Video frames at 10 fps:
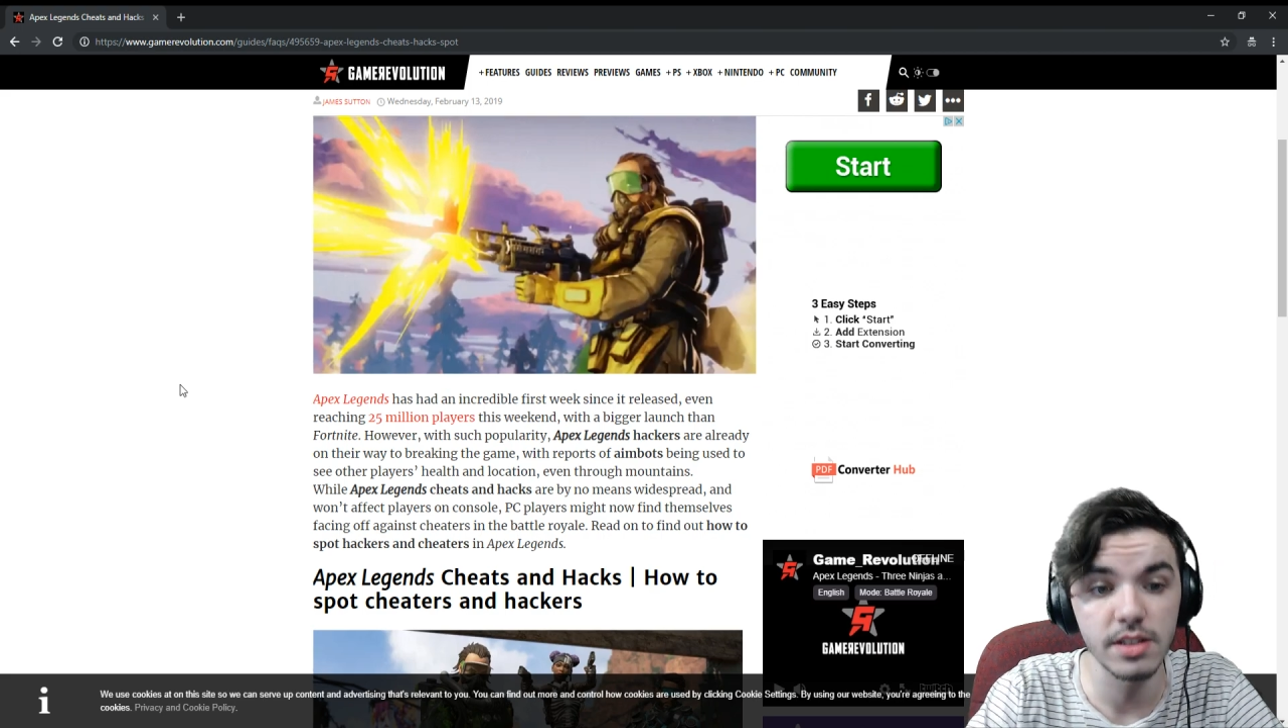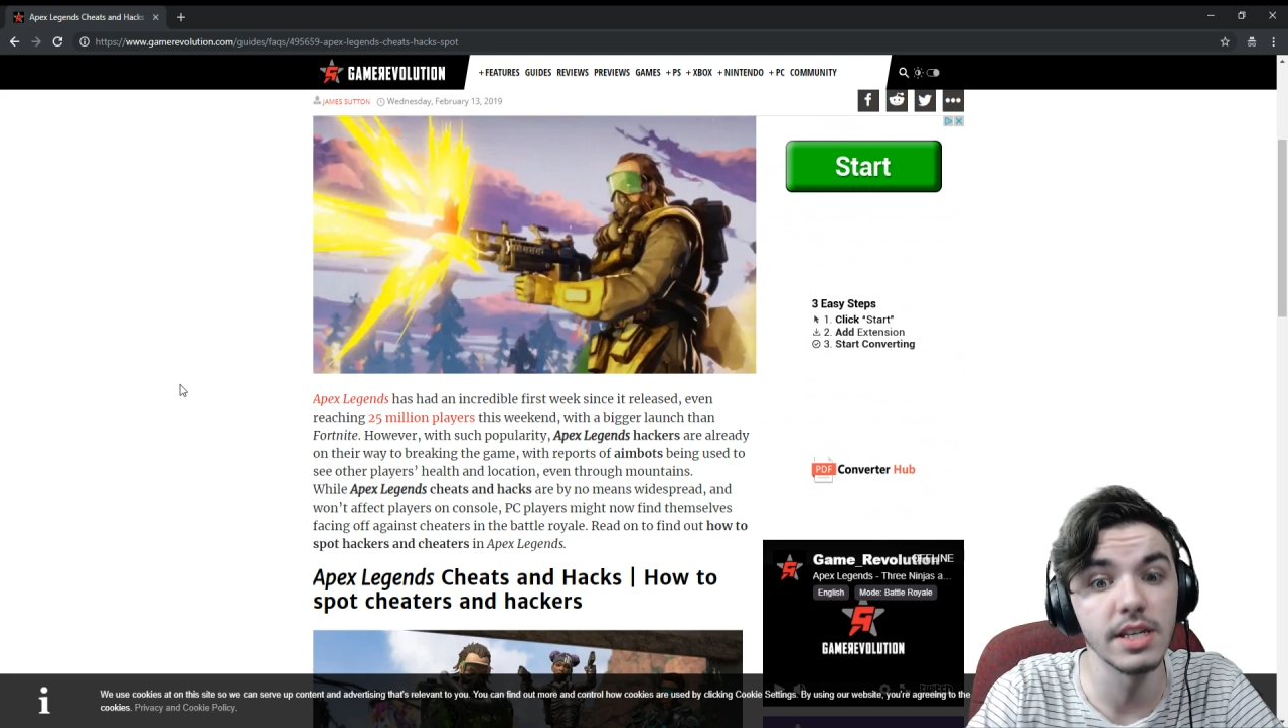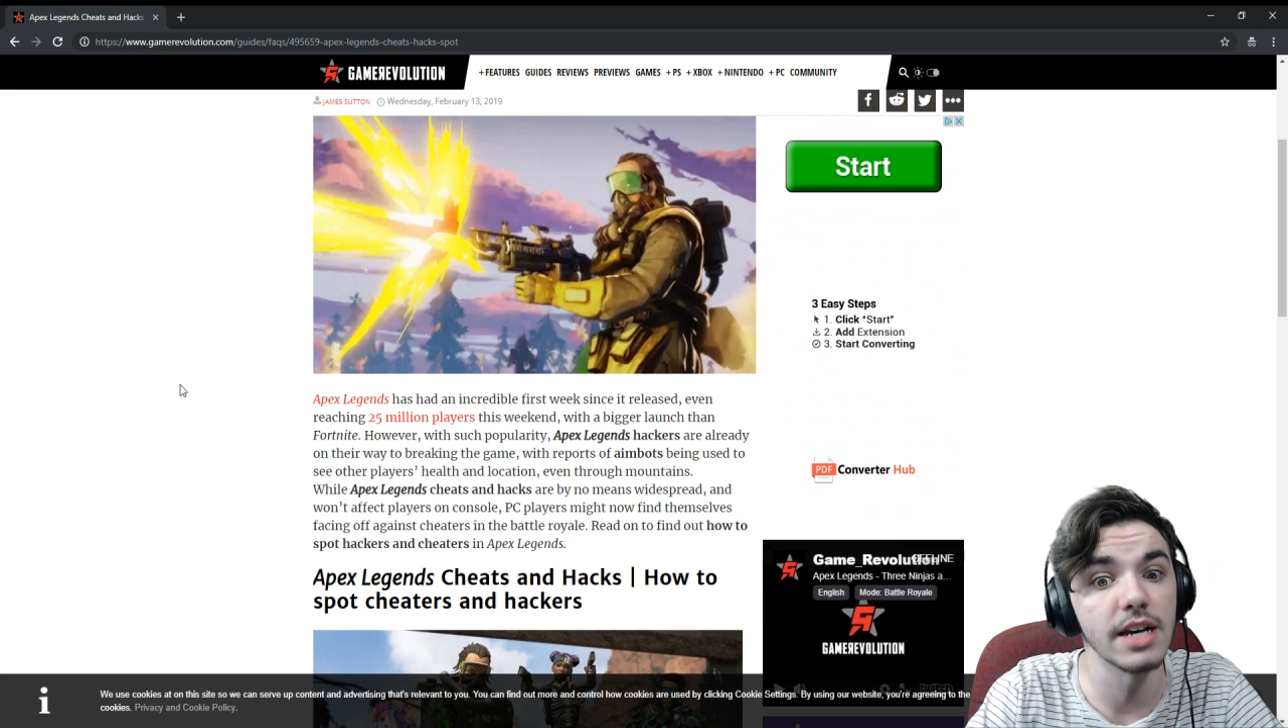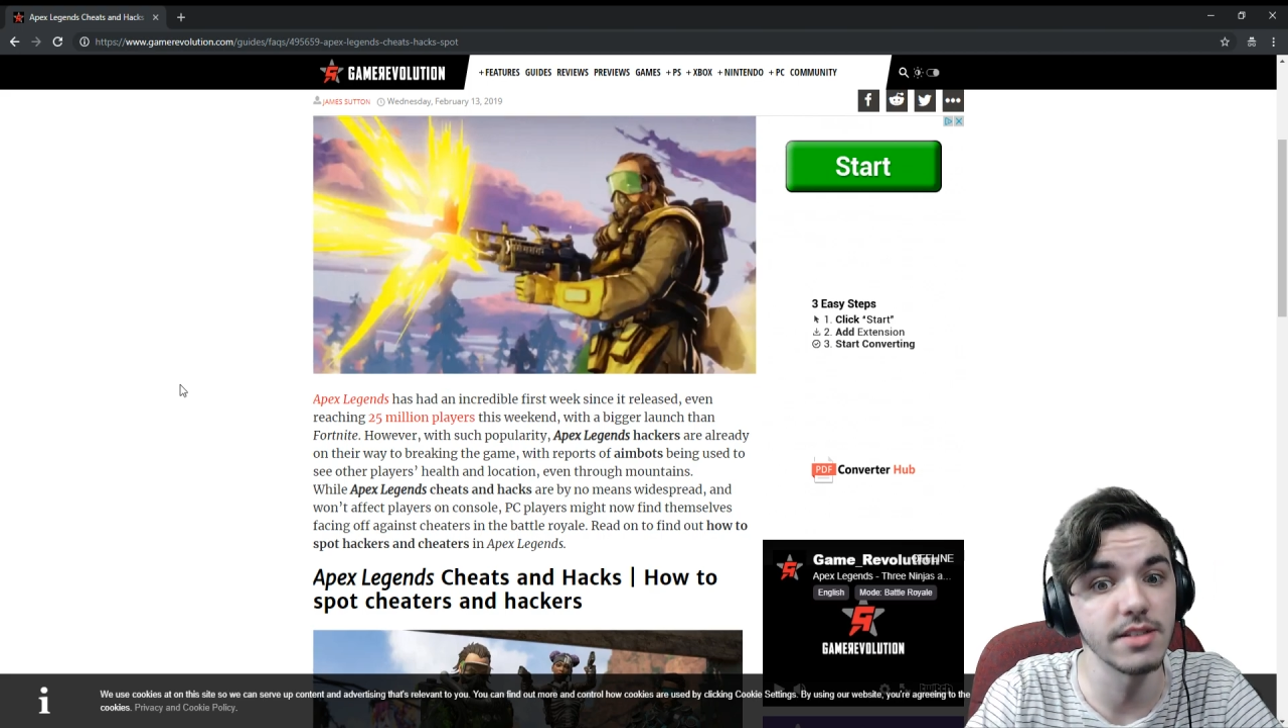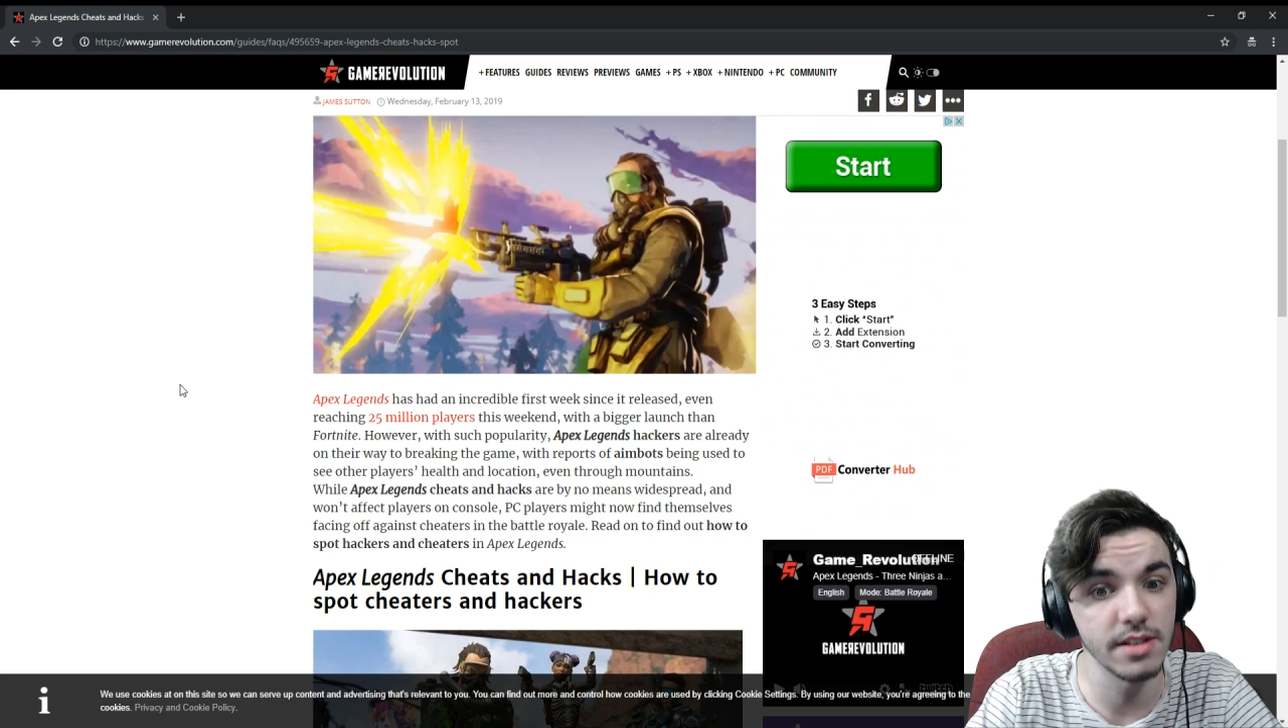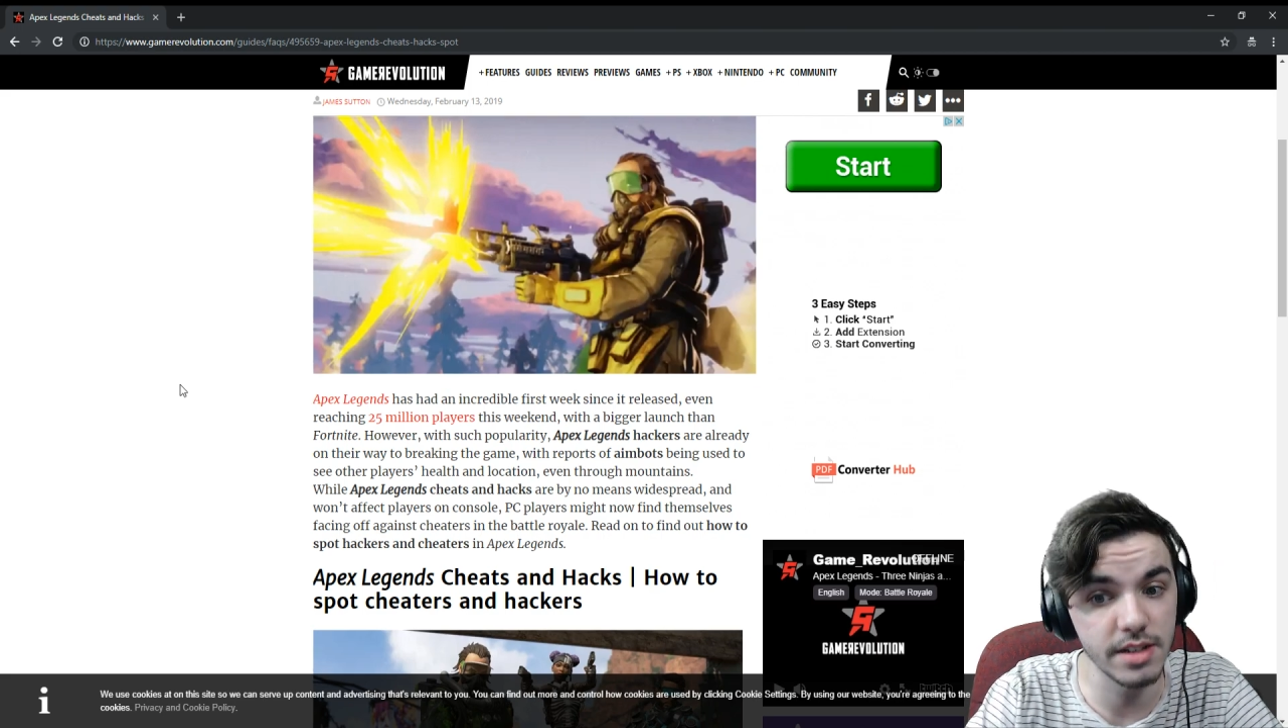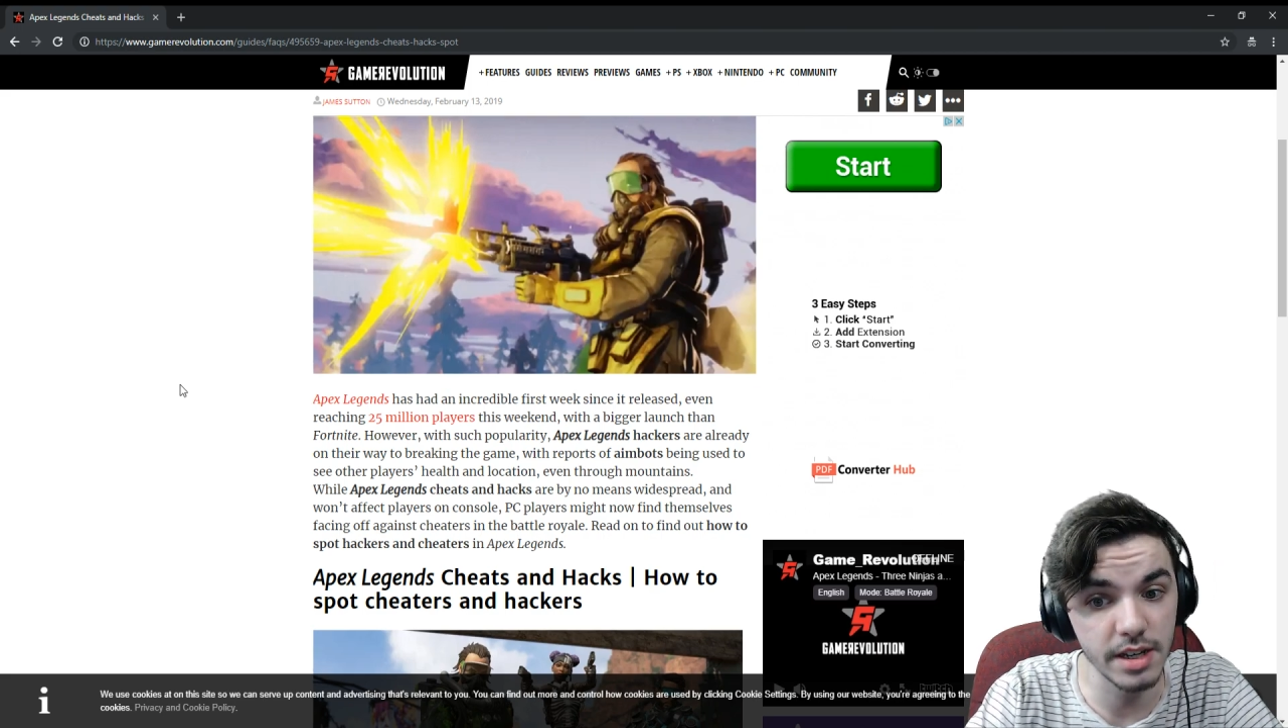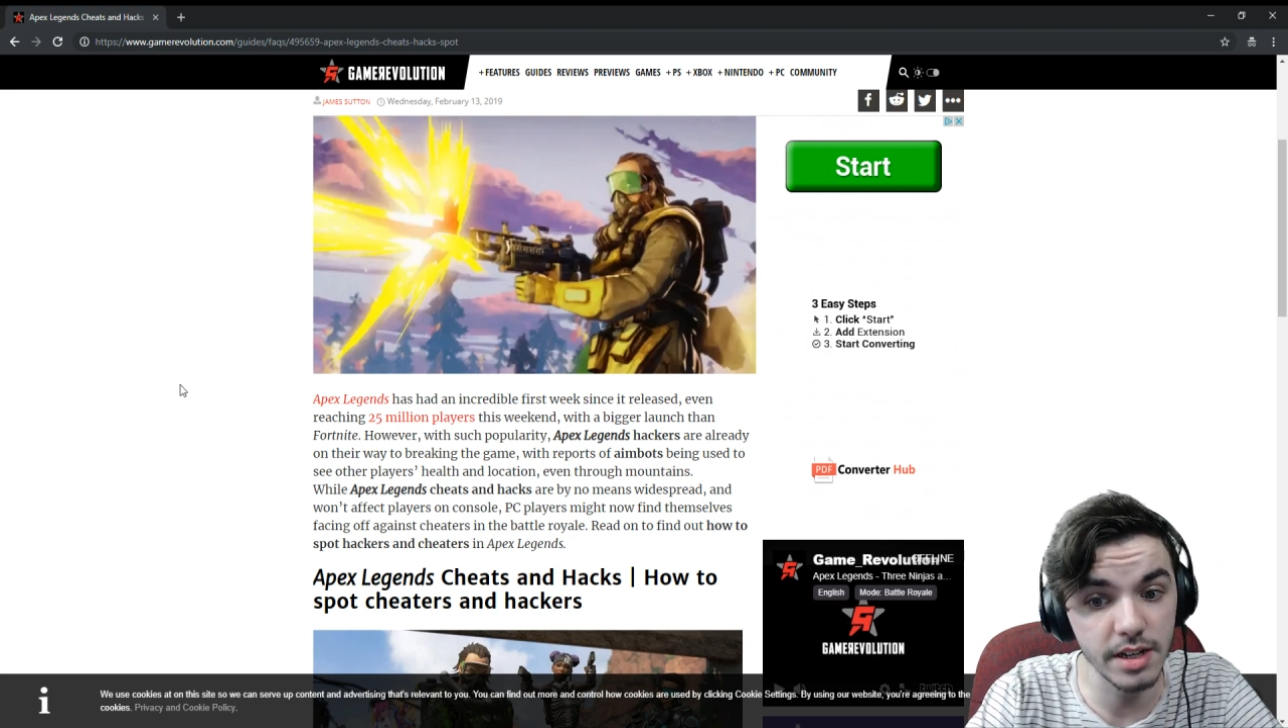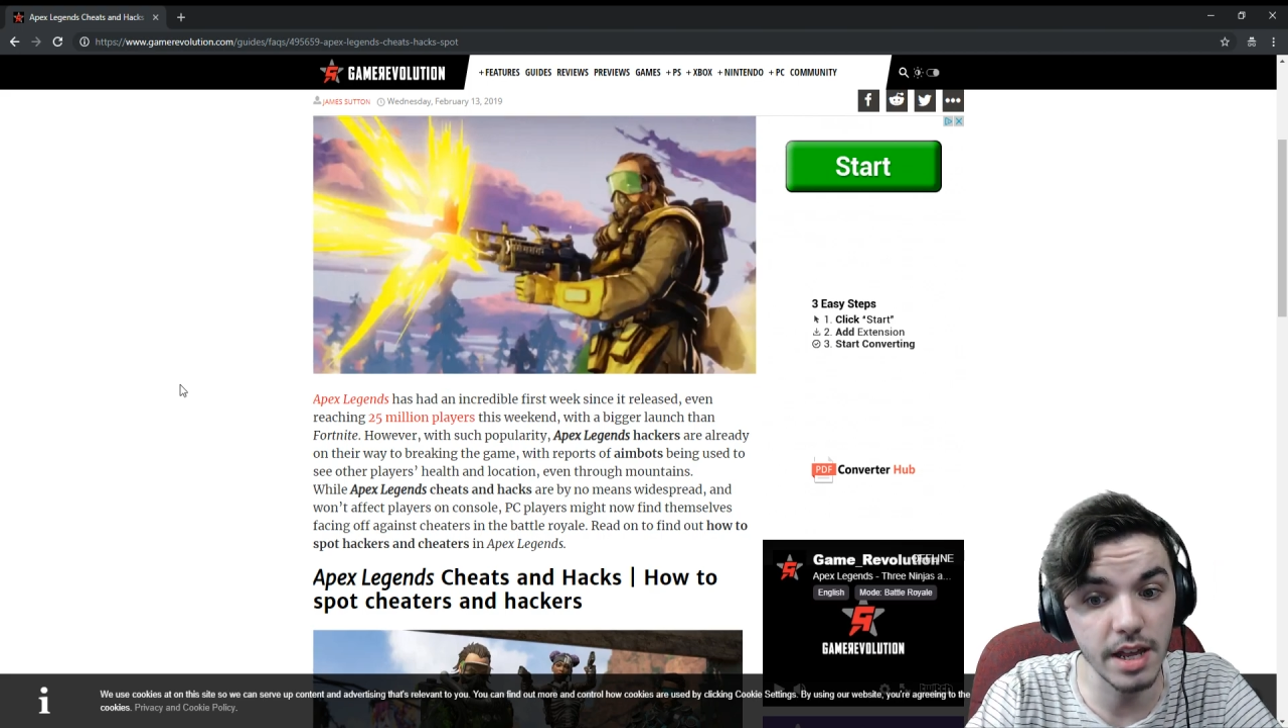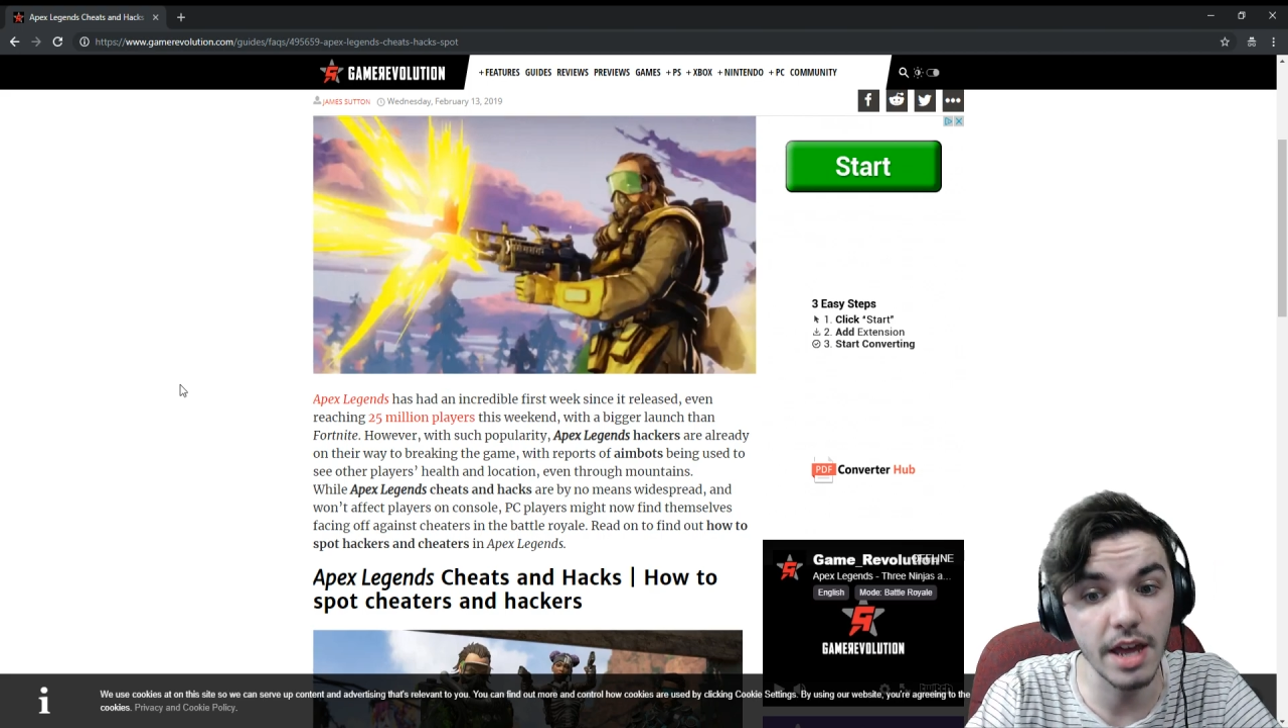Yes, it did.